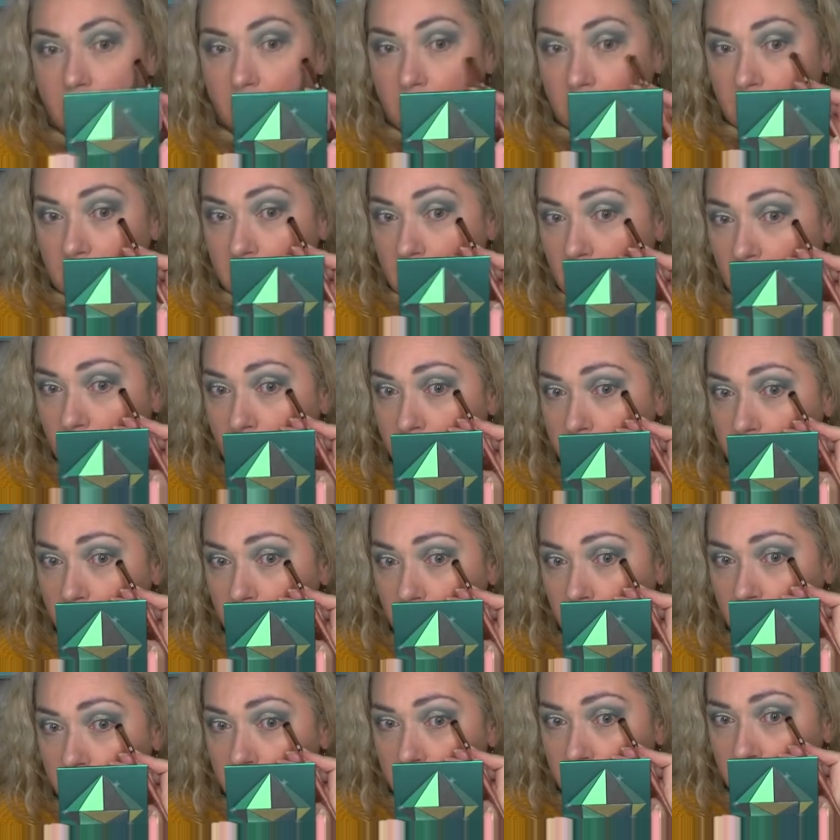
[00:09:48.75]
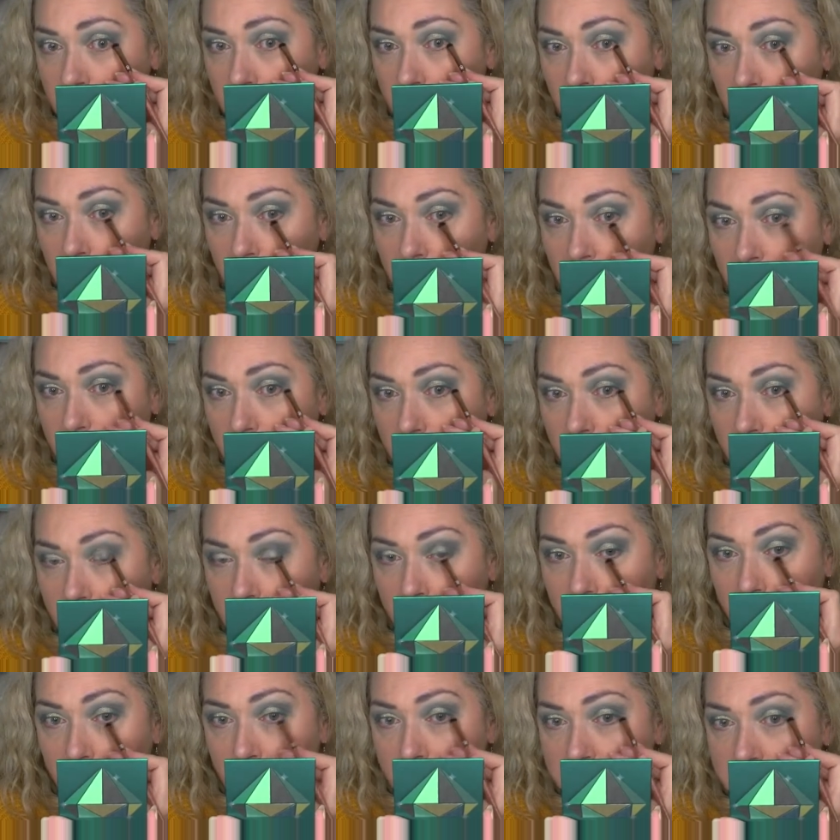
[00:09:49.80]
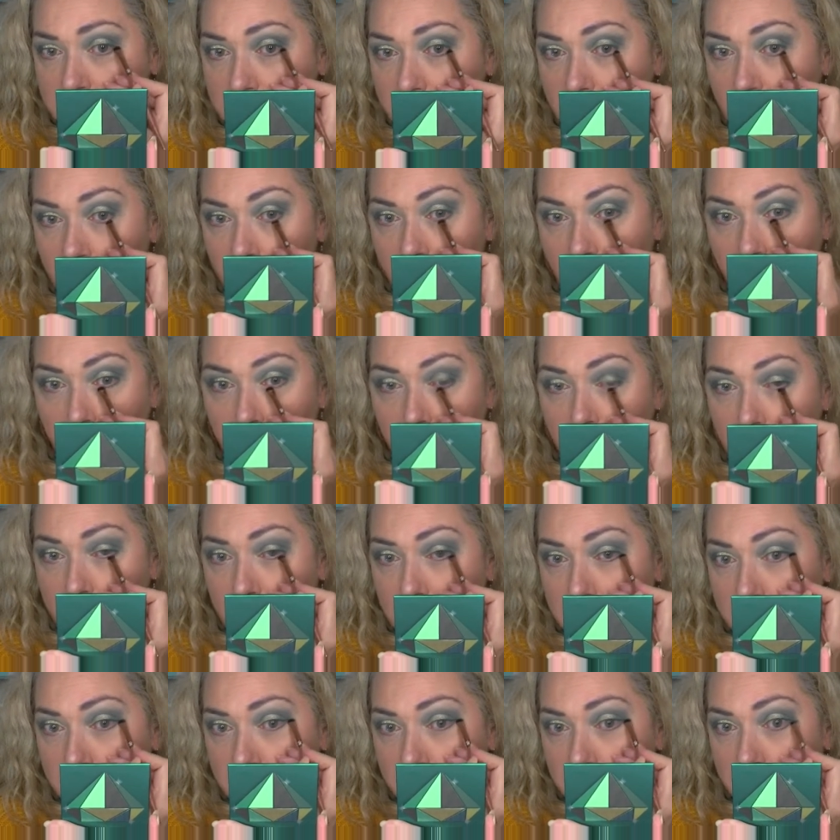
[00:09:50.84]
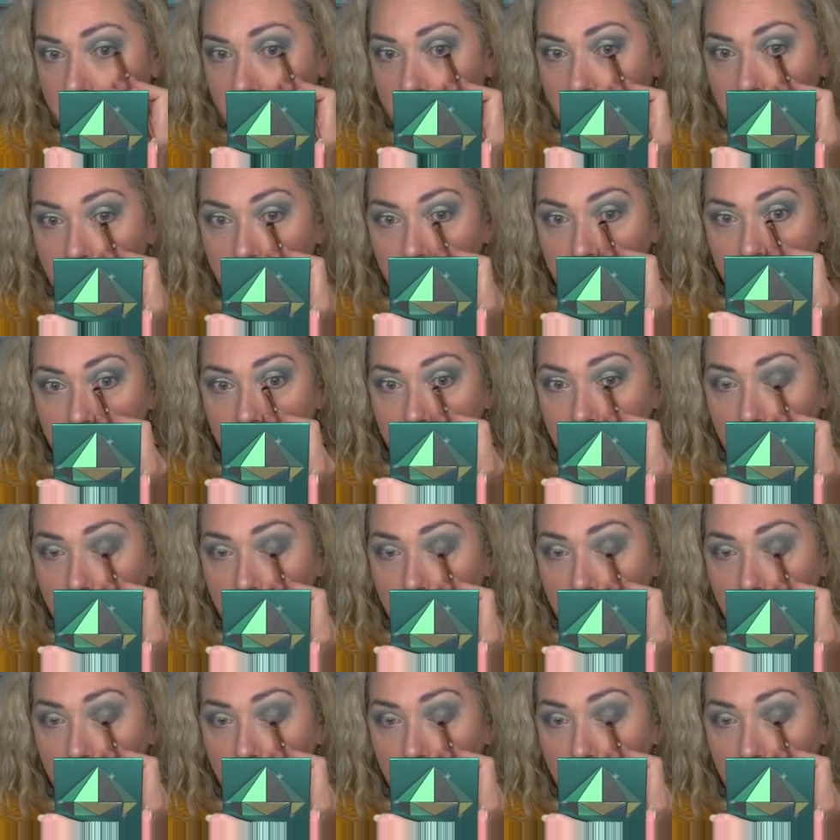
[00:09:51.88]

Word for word: And I'm going to brush that underneath.